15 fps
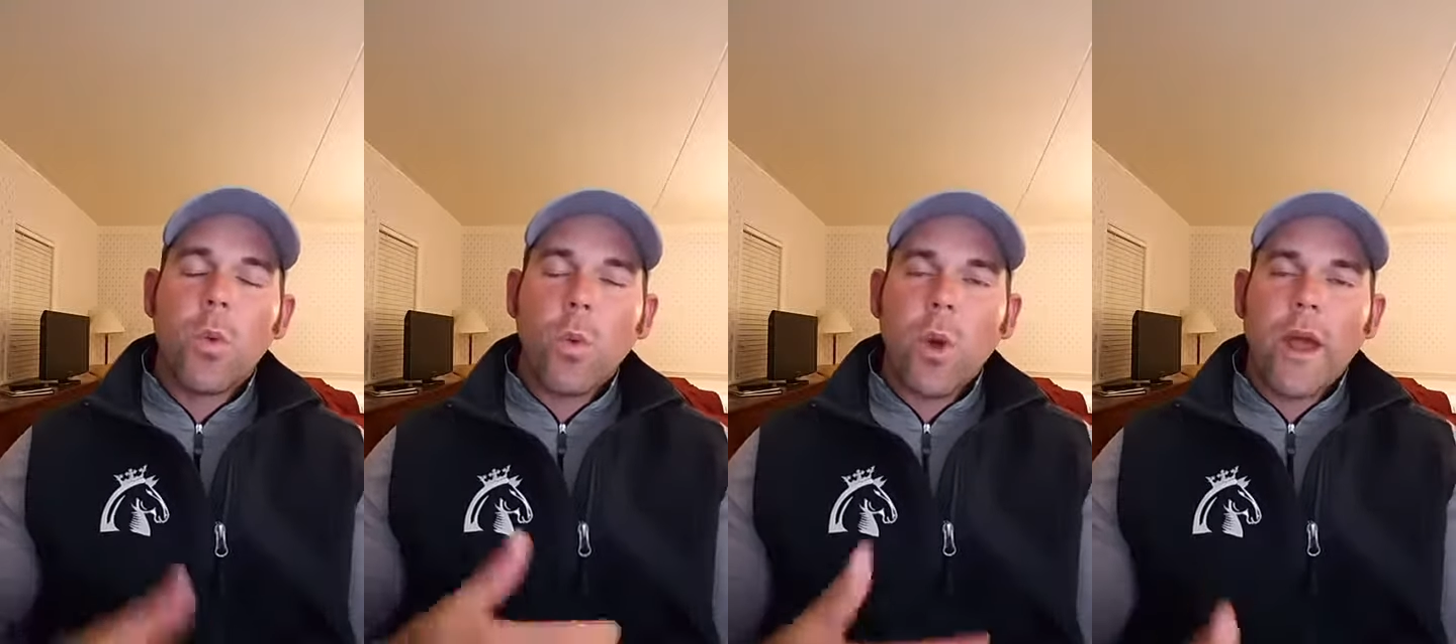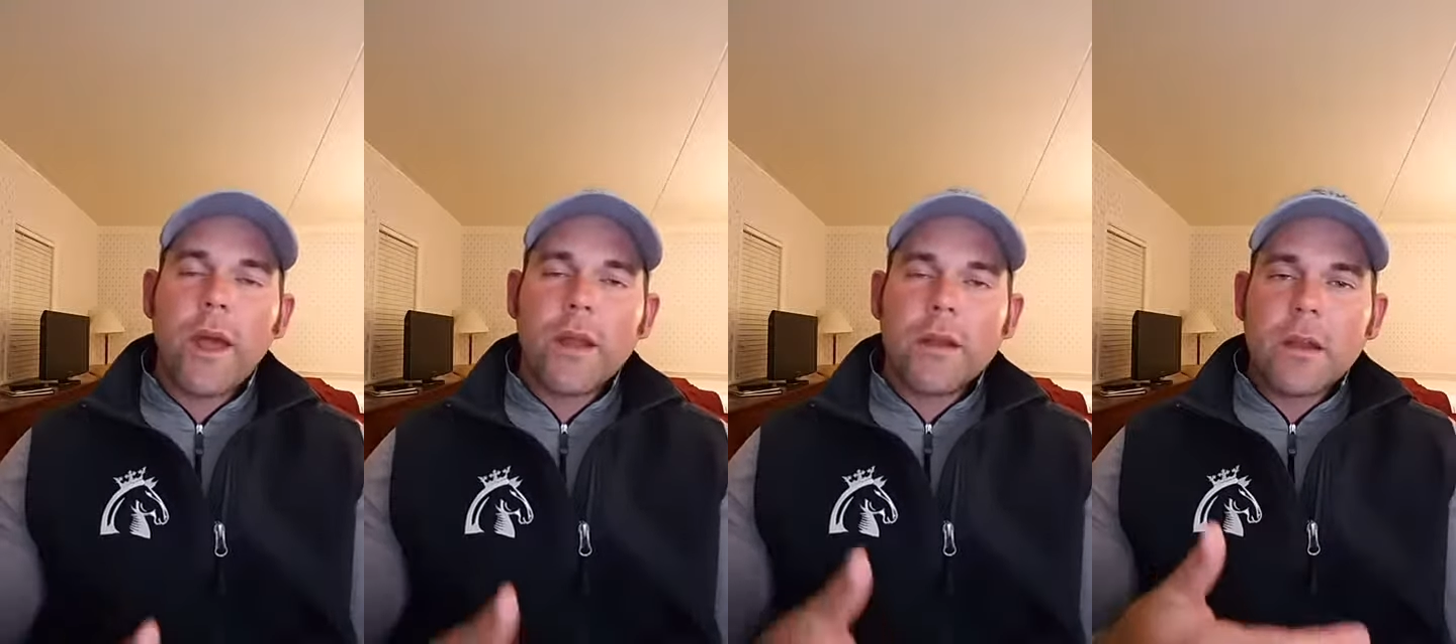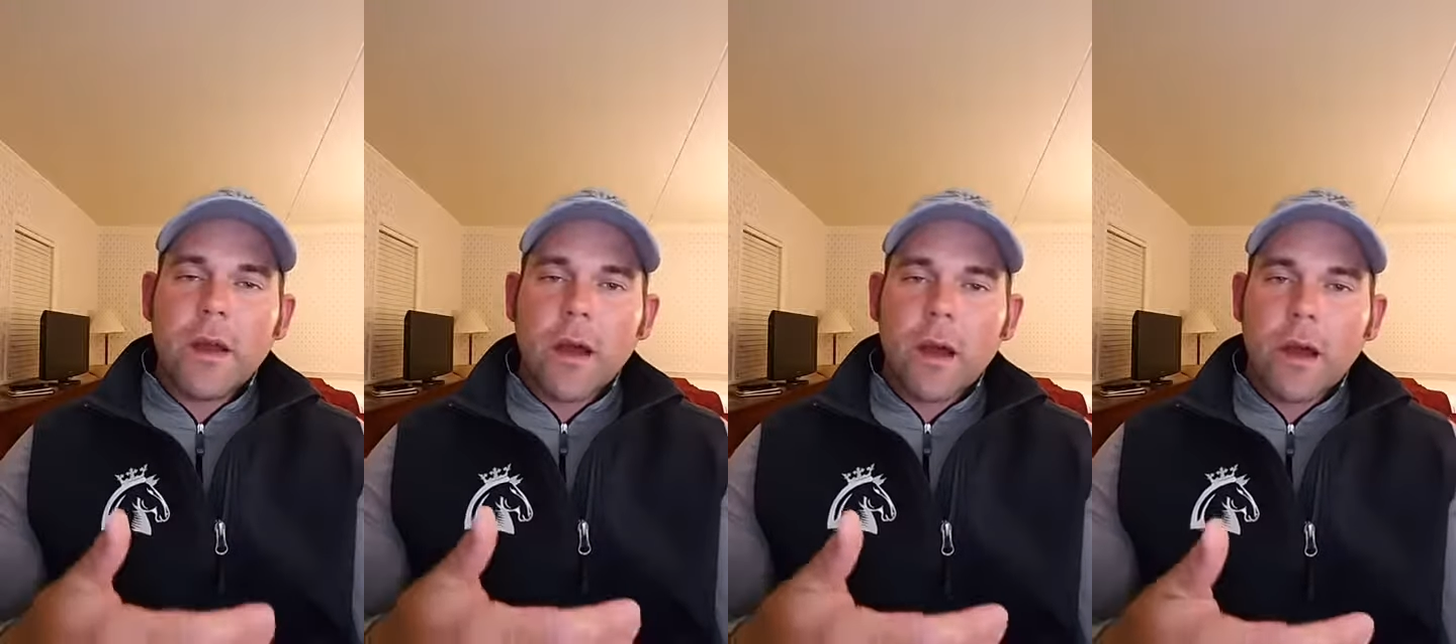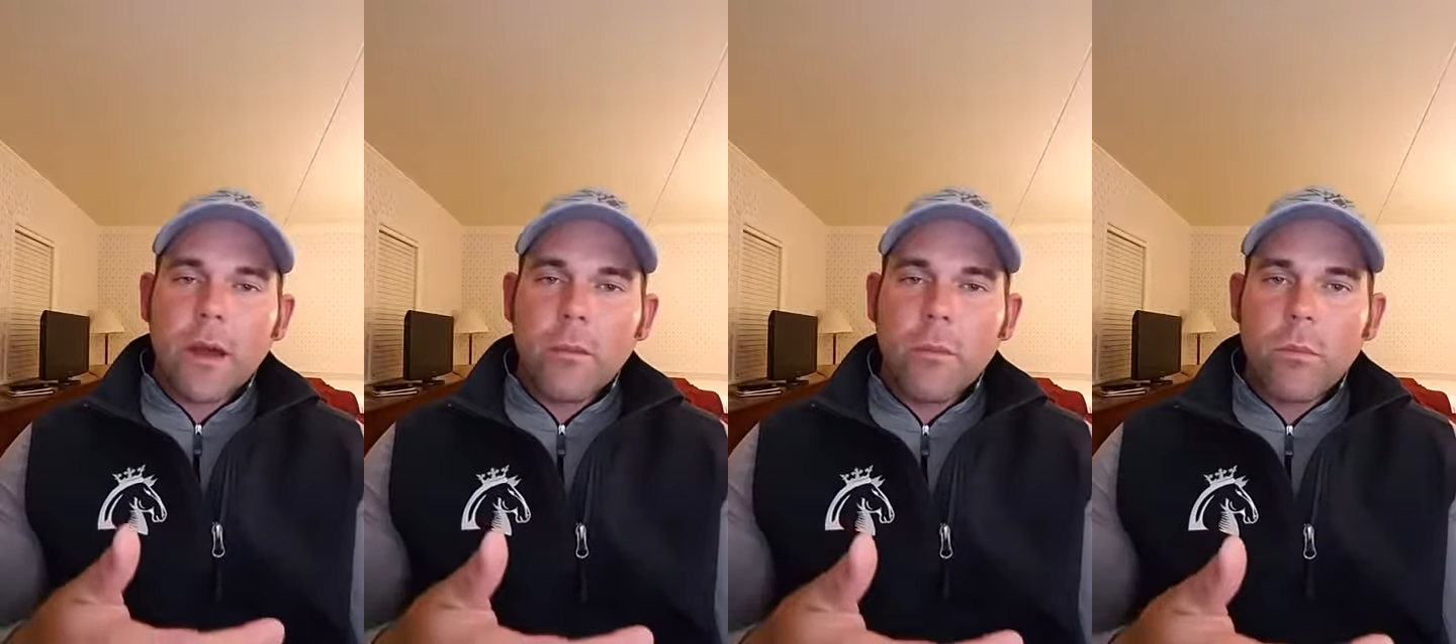When
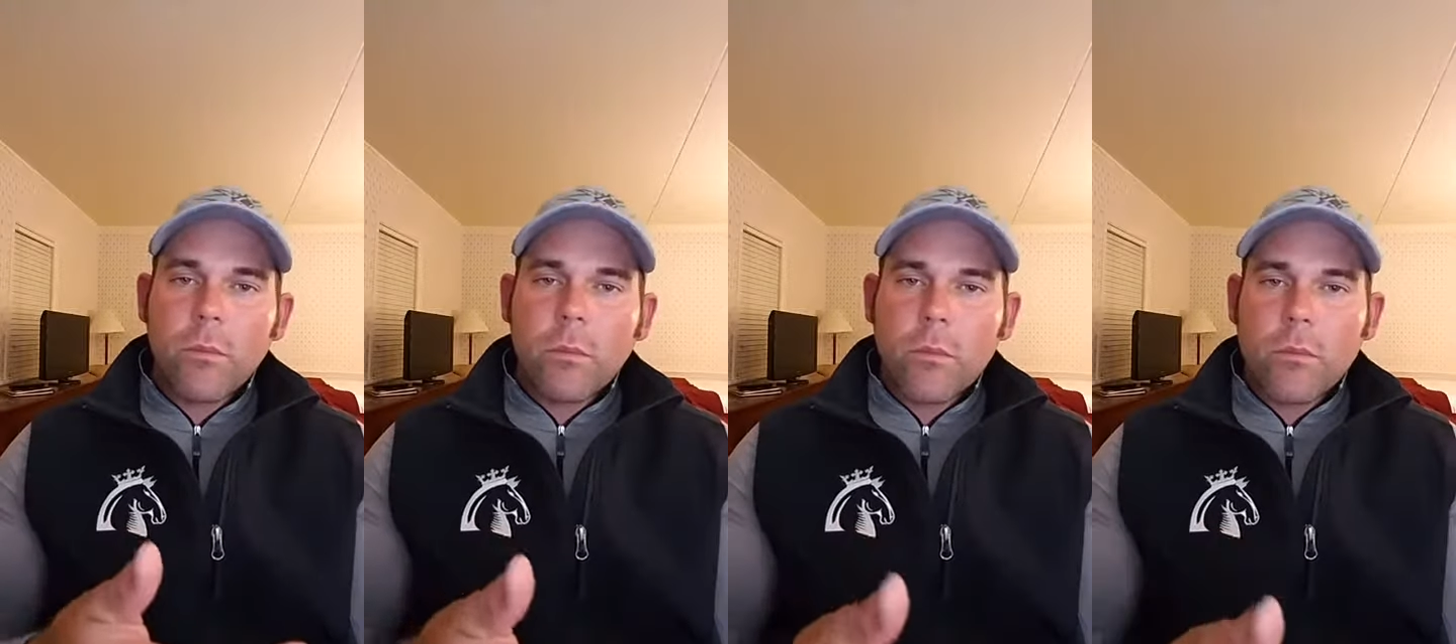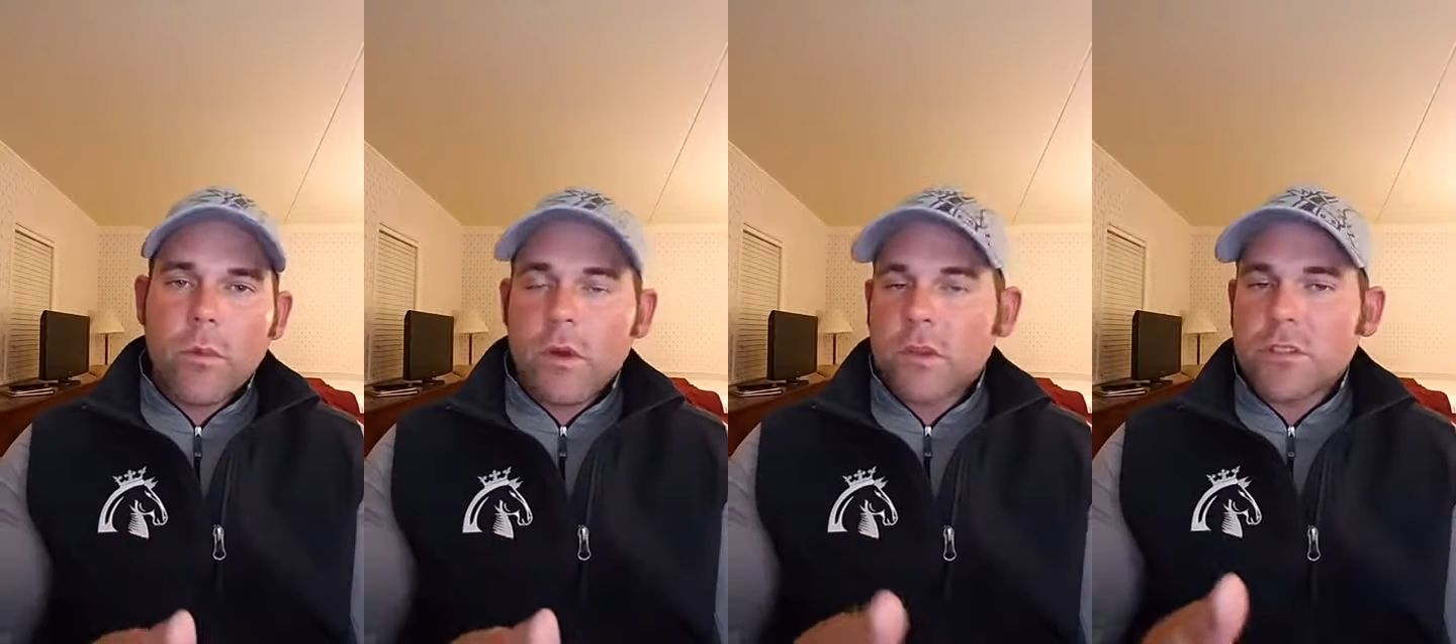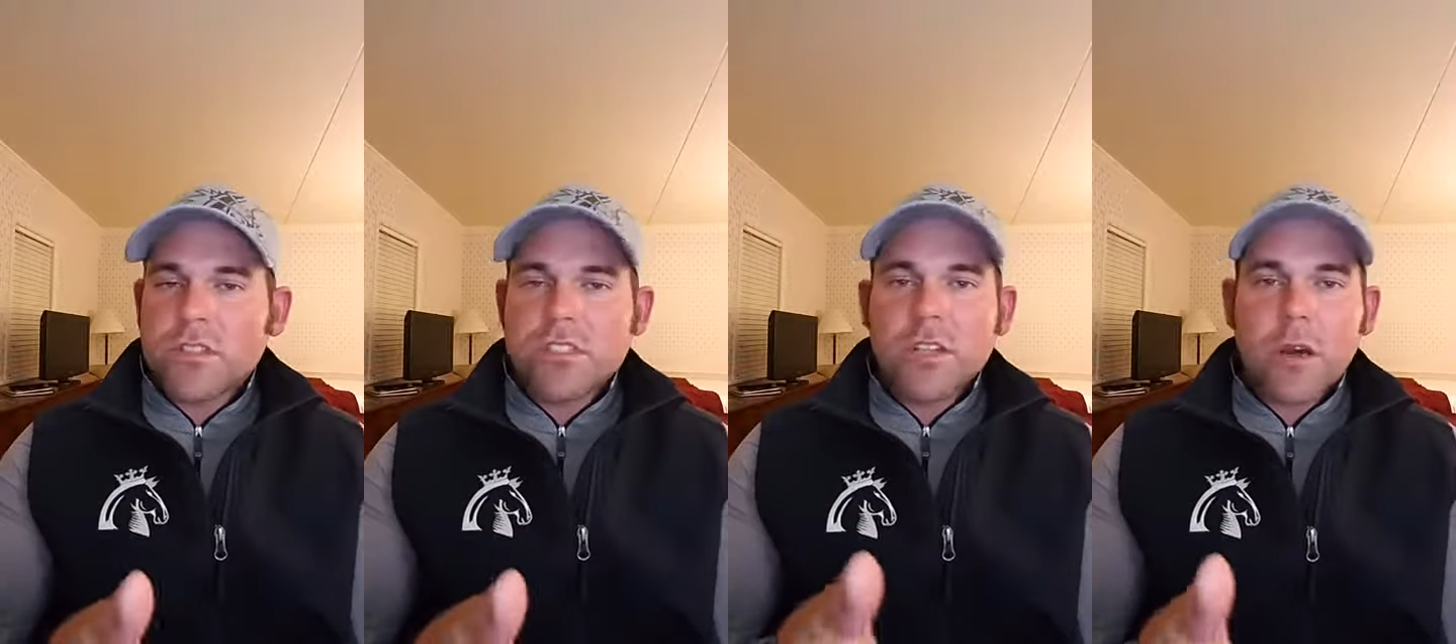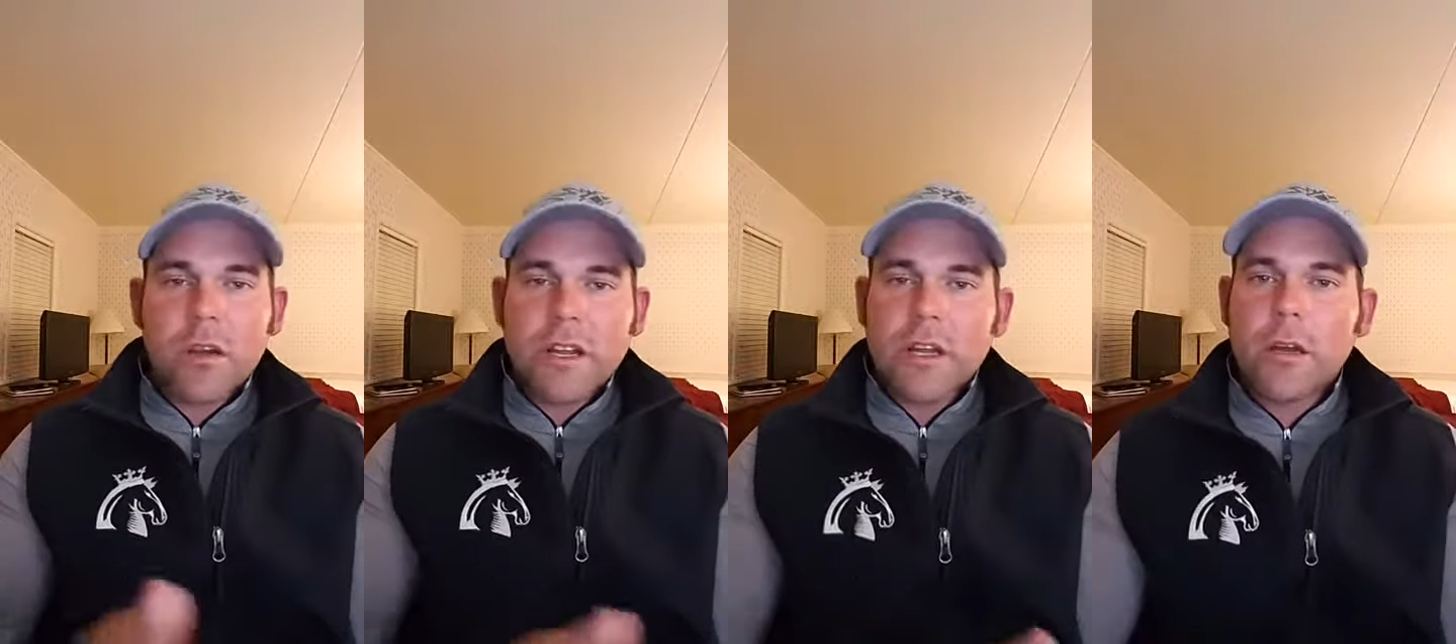I'm
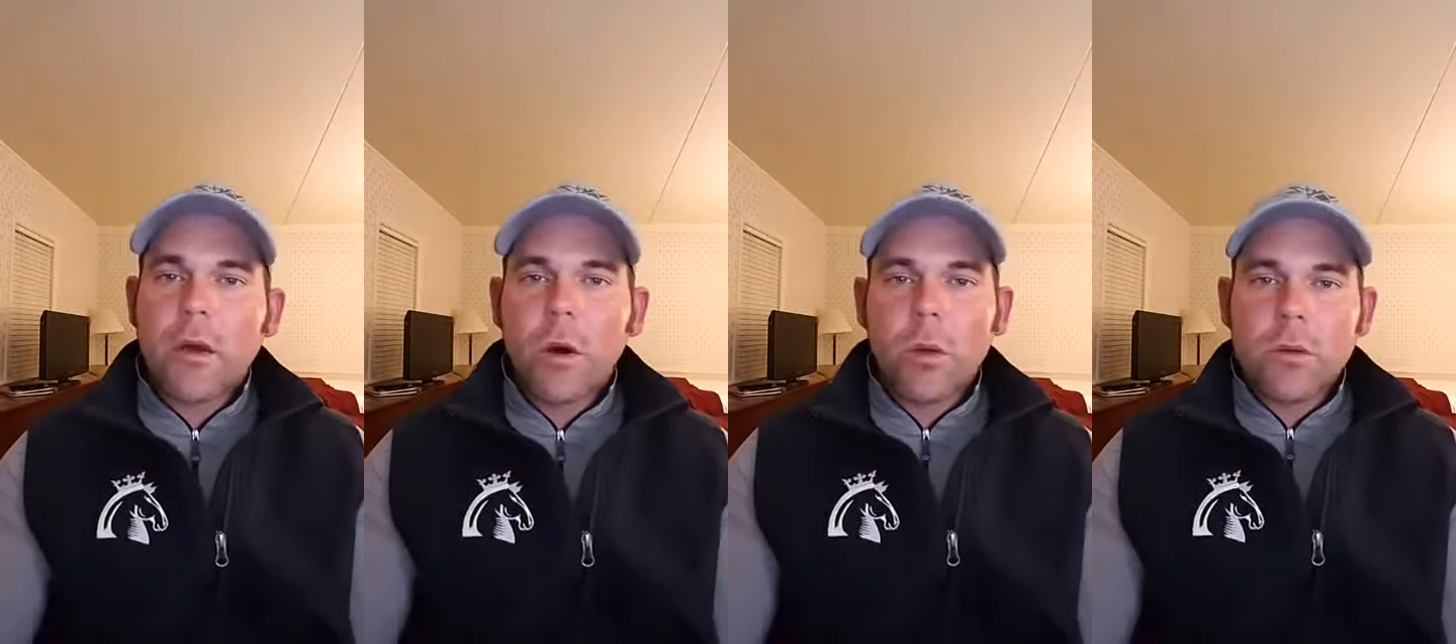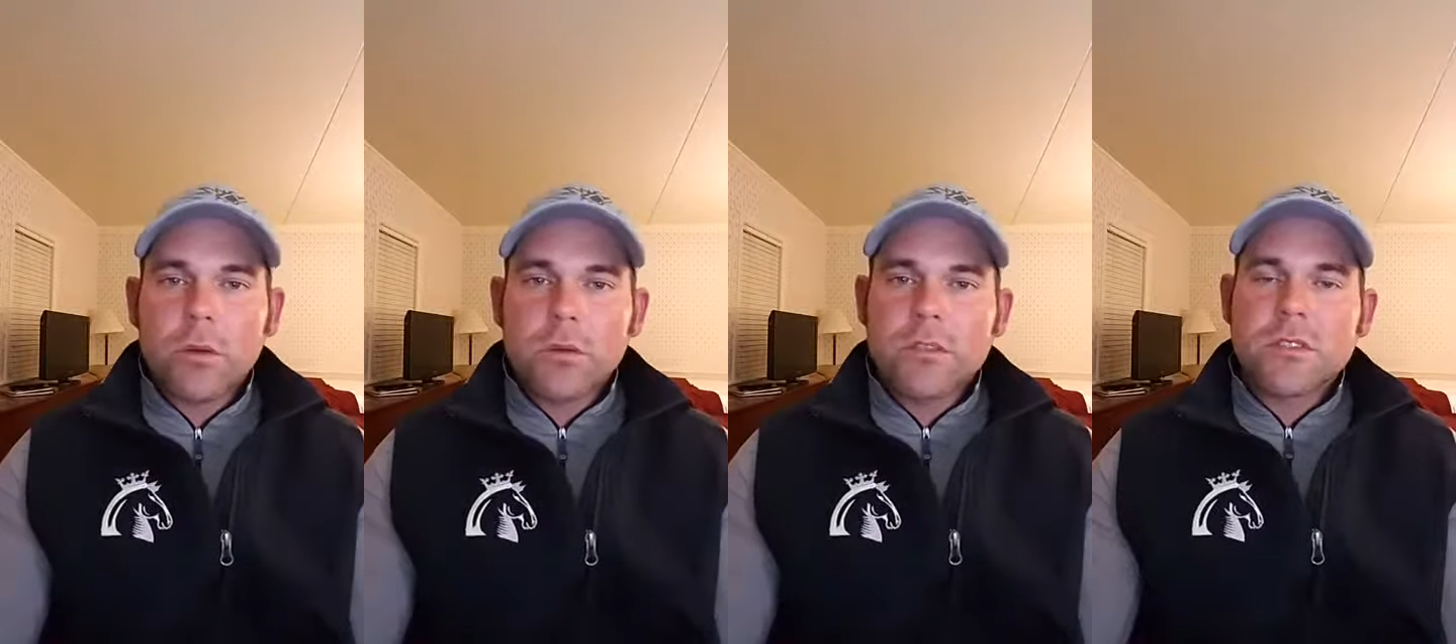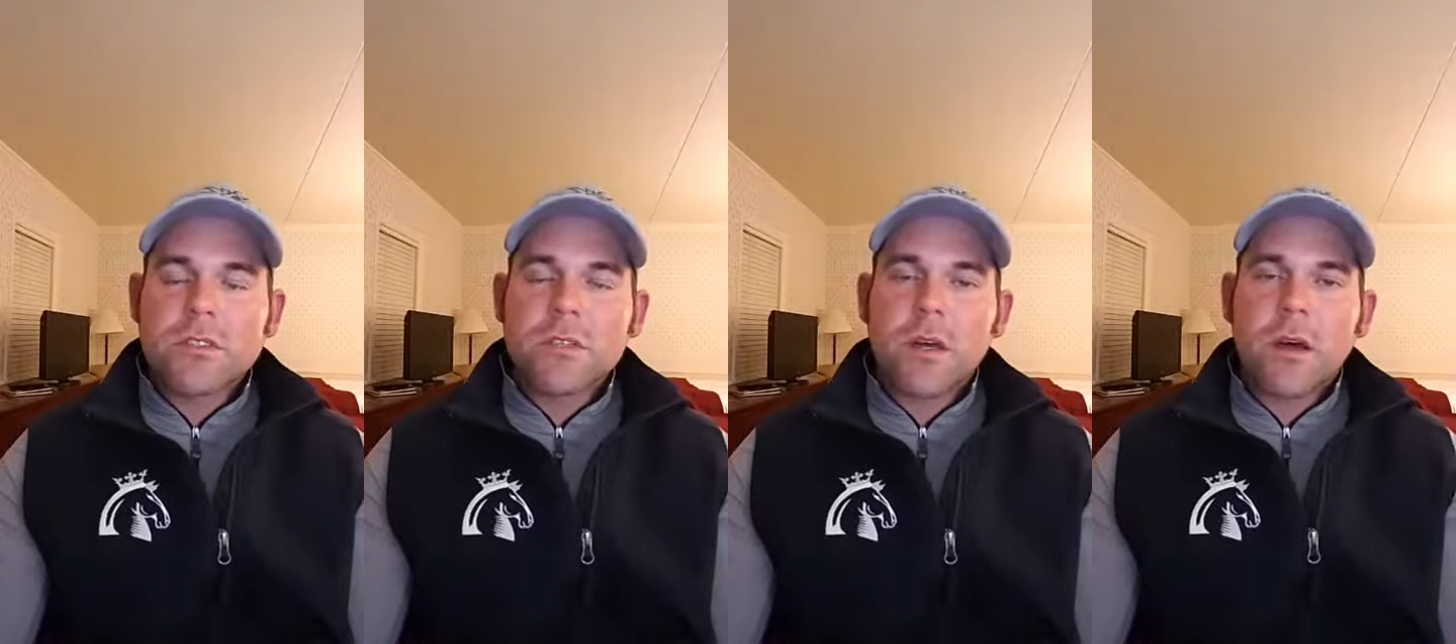starting colts,